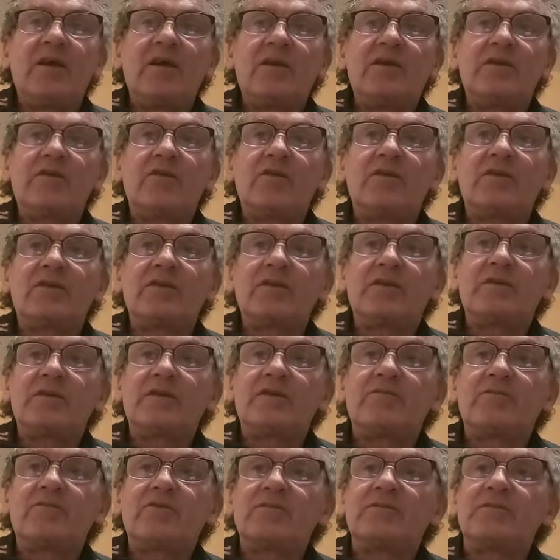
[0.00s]
Looking
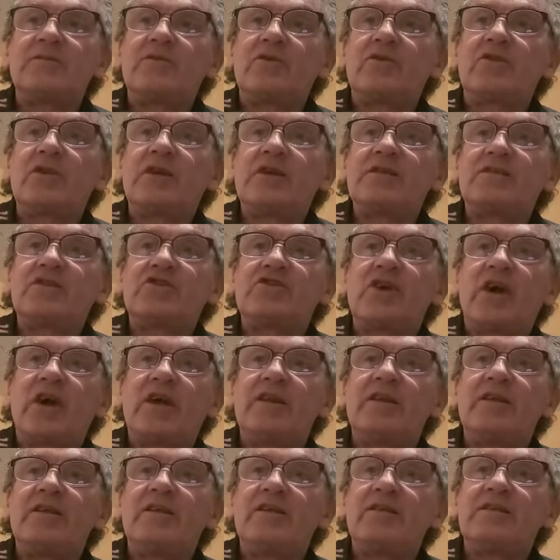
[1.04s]
at the
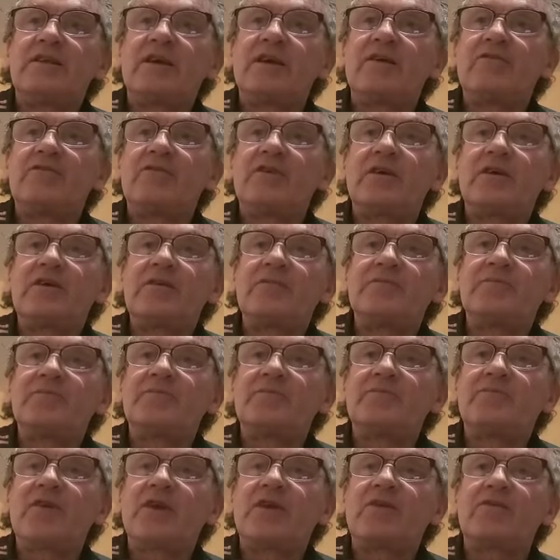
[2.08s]
channel, you have the
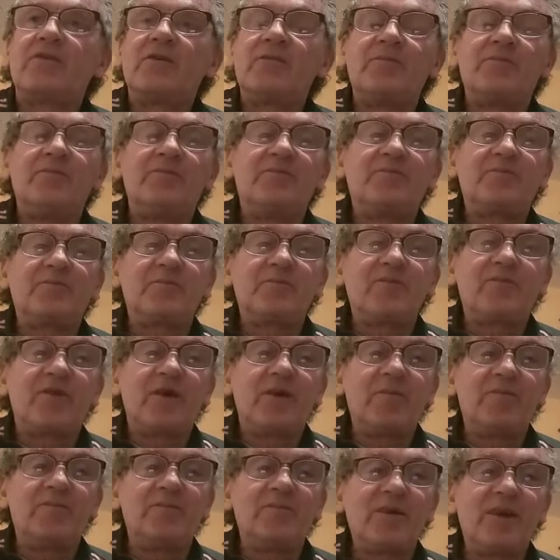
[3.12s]
Vikram
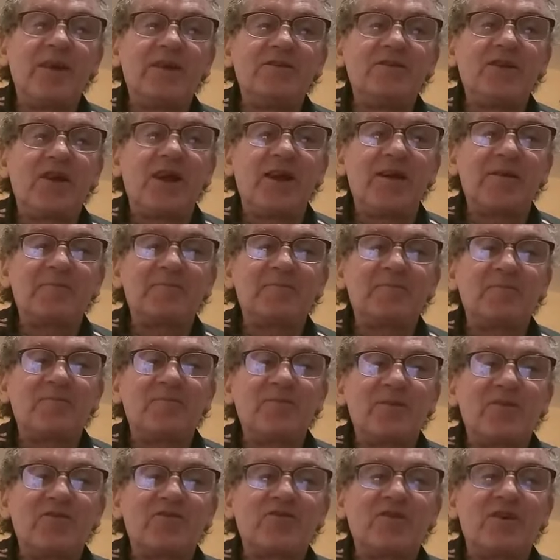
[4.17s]
from India.
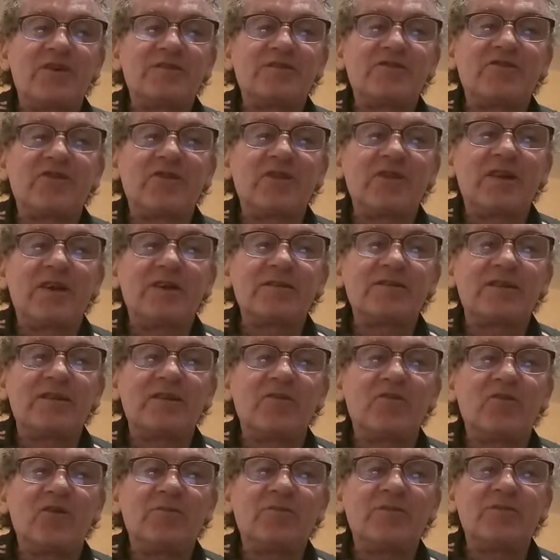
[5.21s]
It's great to see that, and I
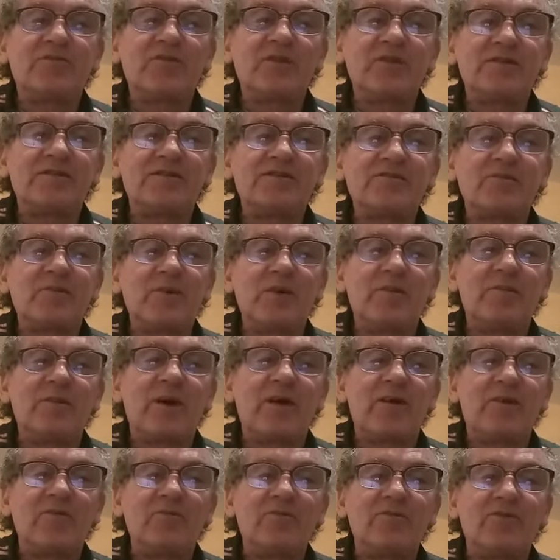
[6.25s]
hope he fills his
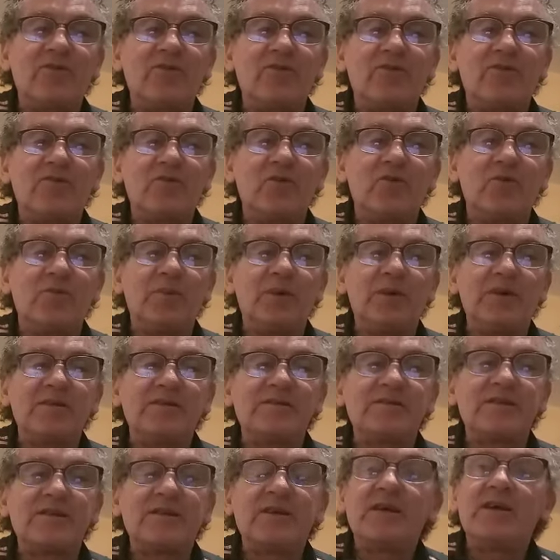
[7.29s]
wheelbarrow full of
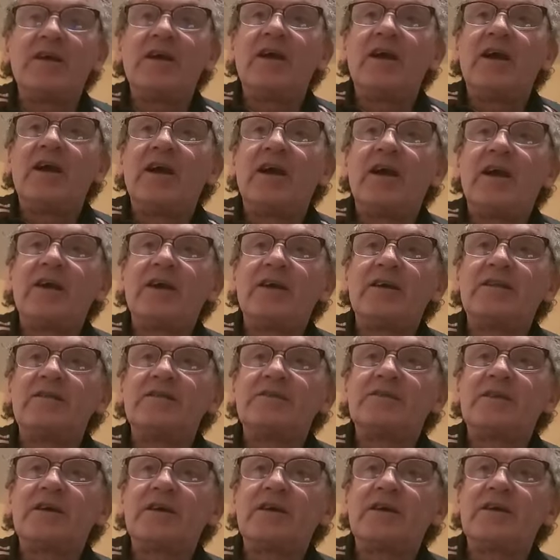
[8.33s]
rupees.
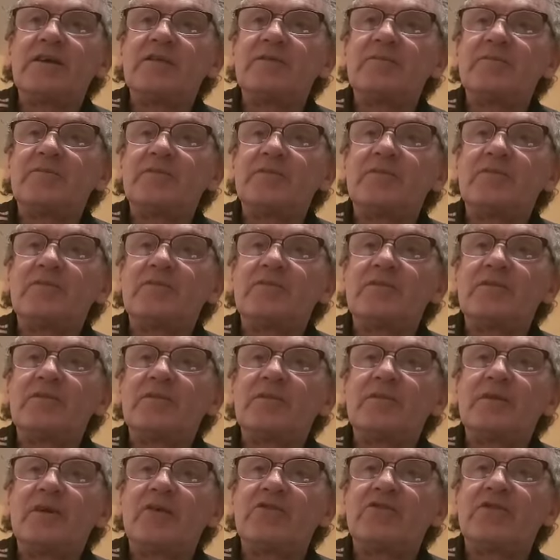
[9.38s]
And
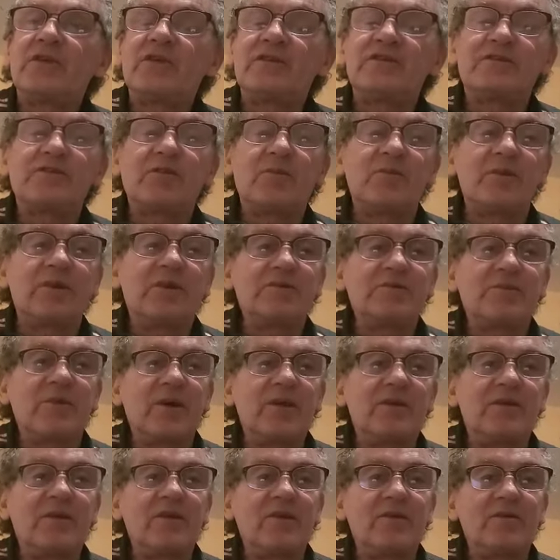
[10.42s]
I see somebody as well
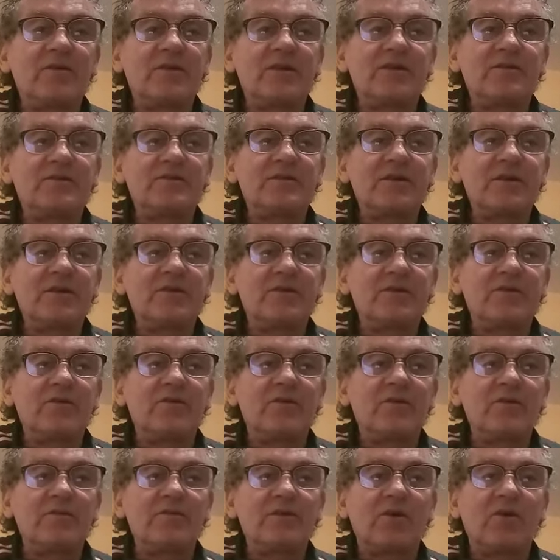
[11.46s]
there that they're
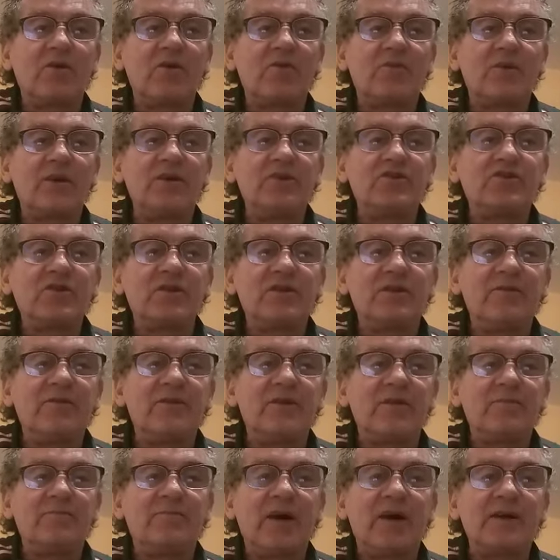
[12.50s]
a Galwegian living
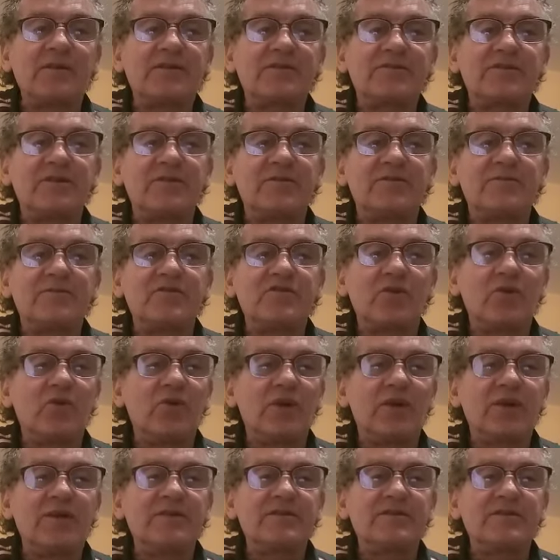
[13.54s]
in Boston.
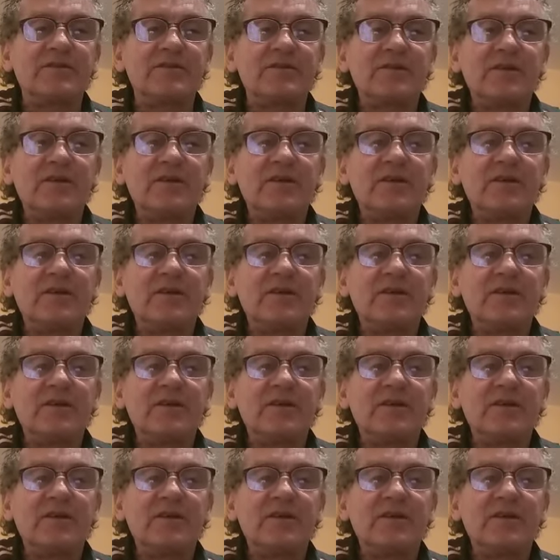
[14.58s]
Tony, is it?